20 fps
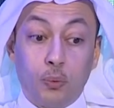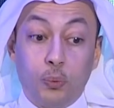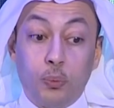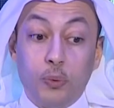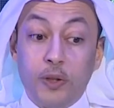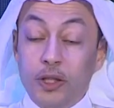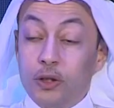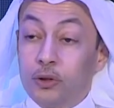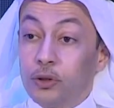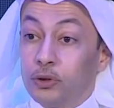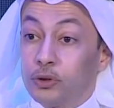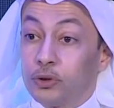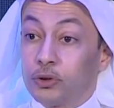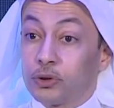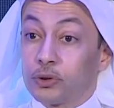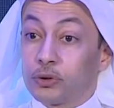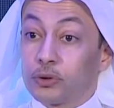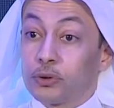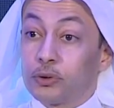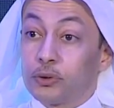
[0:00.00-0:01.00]
We
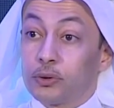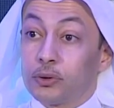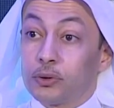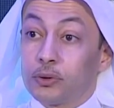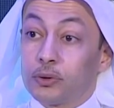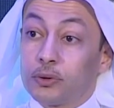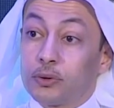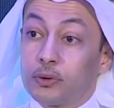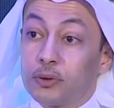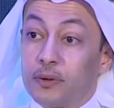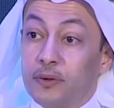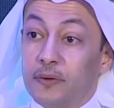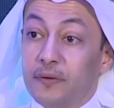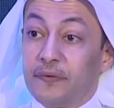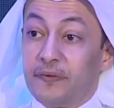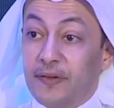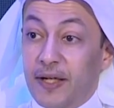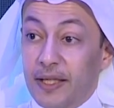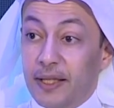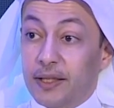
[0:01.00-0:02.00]
could
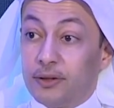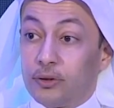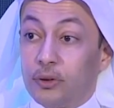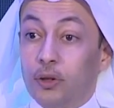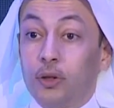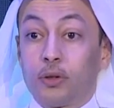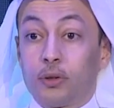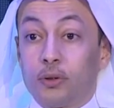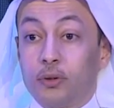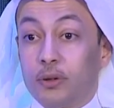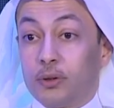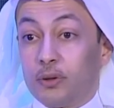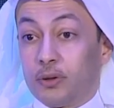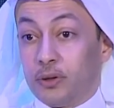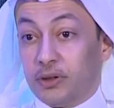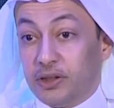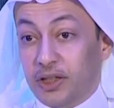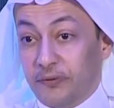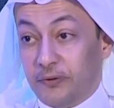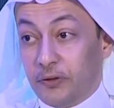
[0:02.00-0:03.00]
find
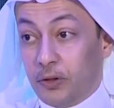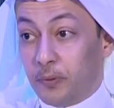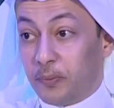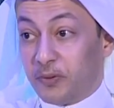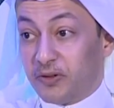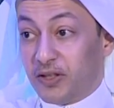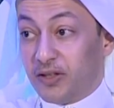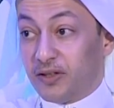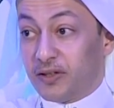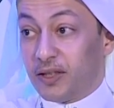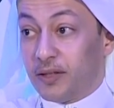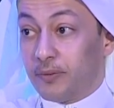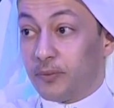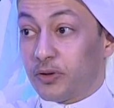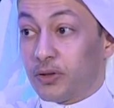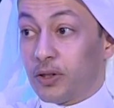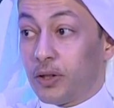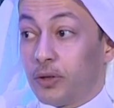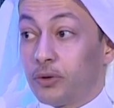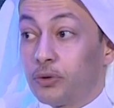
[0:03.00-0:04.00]
or develop
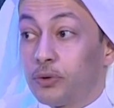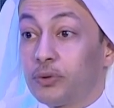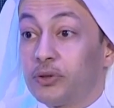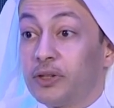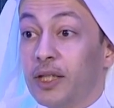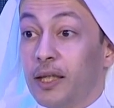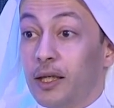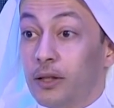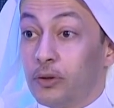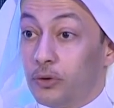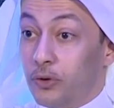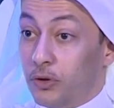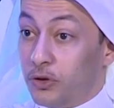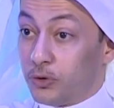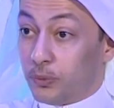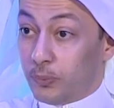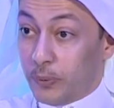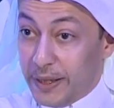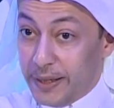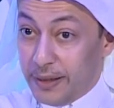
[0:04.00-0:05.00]
systems to
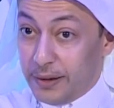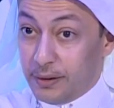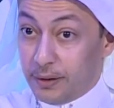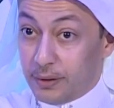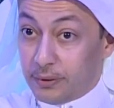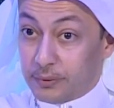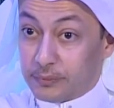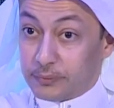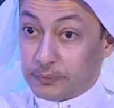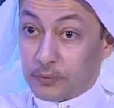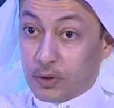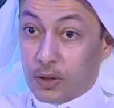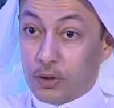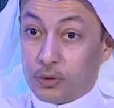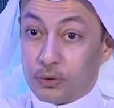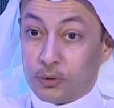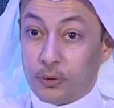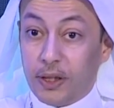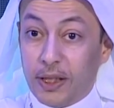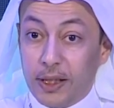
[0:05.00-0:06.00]
diagnose well,
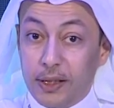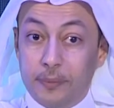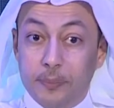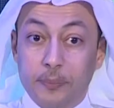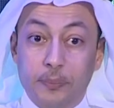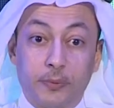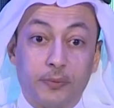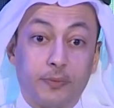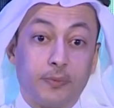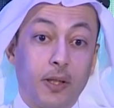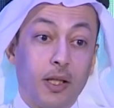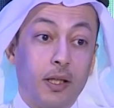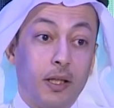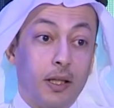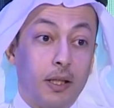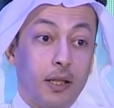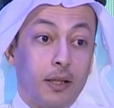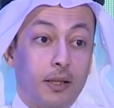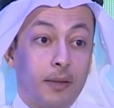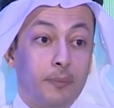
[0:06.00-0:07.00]
to
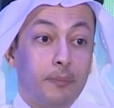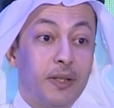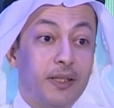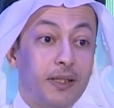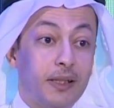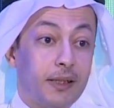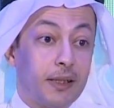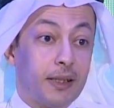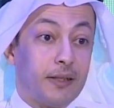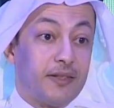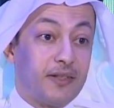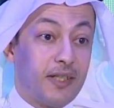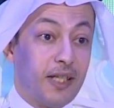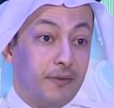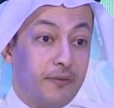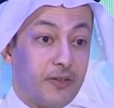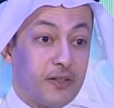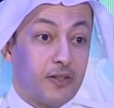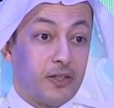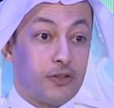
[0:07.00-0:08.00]
help the medical
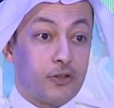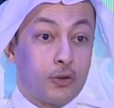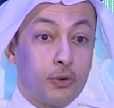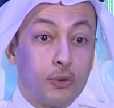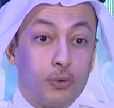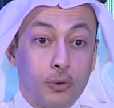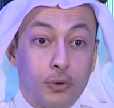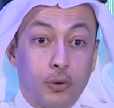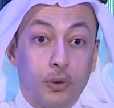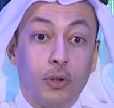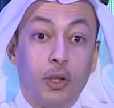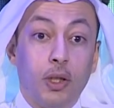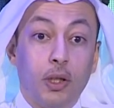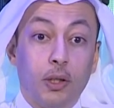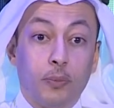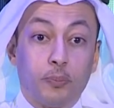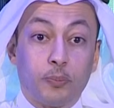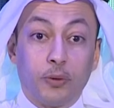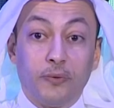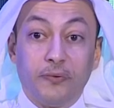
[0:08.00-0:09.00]
services
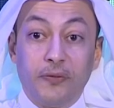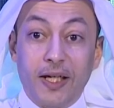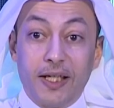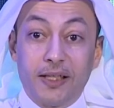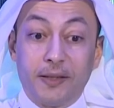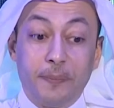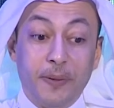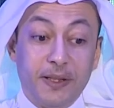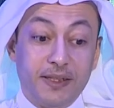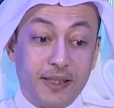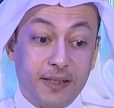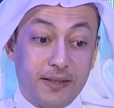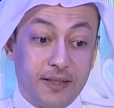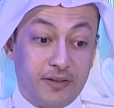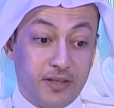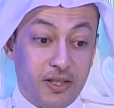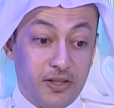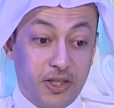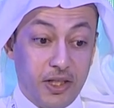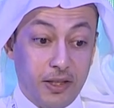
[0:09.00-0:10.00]
to provide better
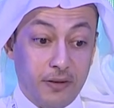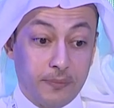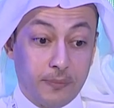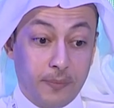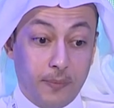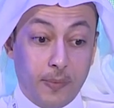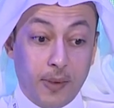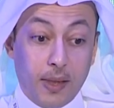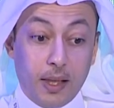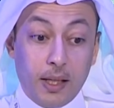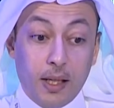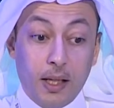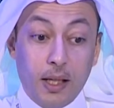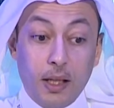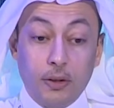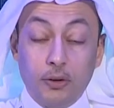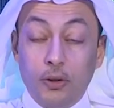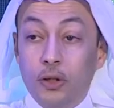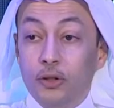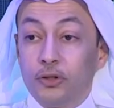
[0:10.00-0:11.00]
decision,
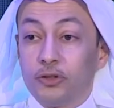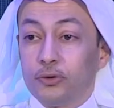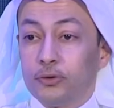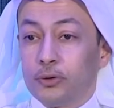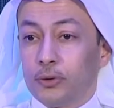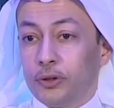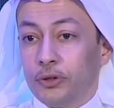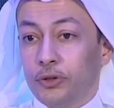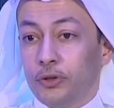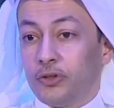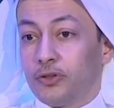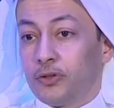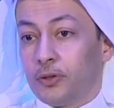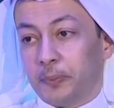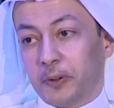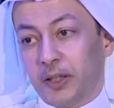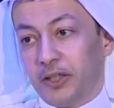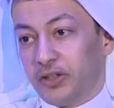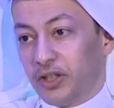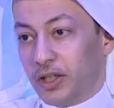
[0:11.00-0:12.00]
and also to reduce
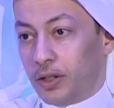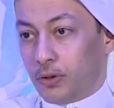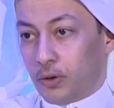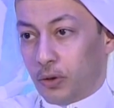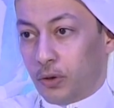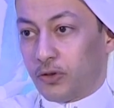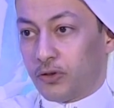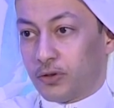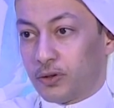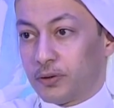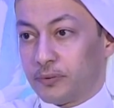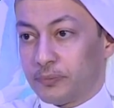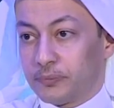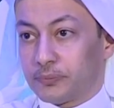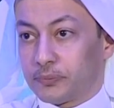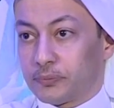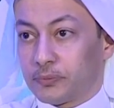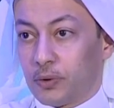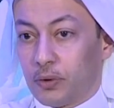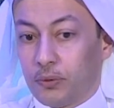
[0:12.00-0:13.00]
the operational cost,
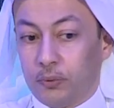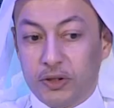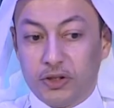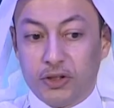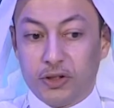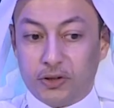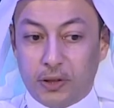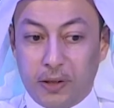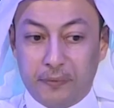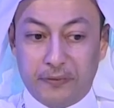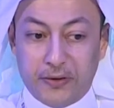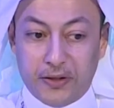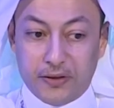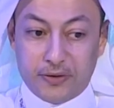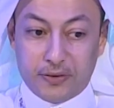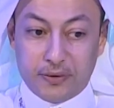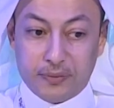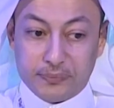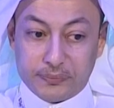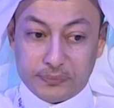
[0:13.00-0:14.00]
which is
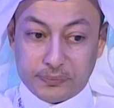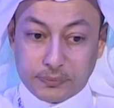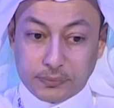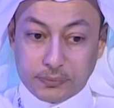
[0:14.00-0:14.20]
obvious.